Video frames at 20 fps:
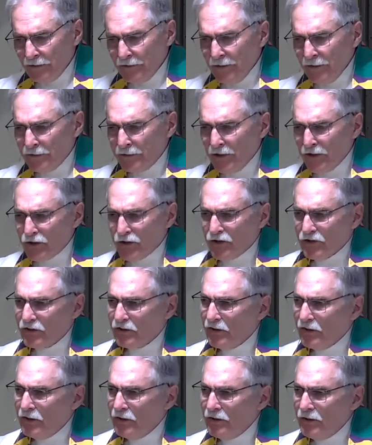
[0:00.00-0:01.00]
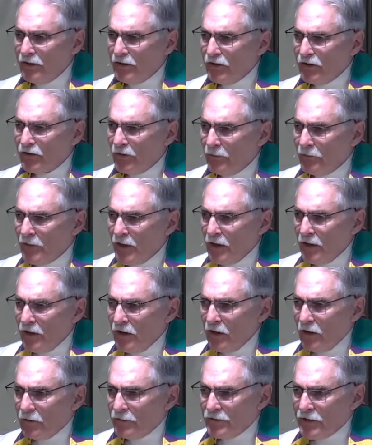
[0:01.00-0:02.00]
the Dutch Indies
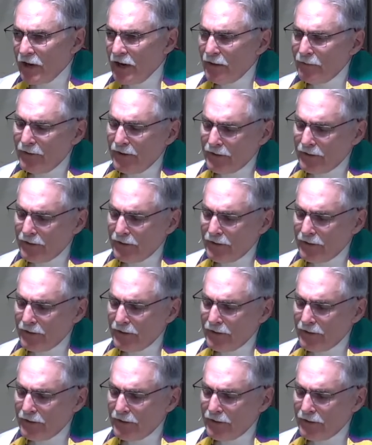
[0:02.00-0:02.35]
of Java,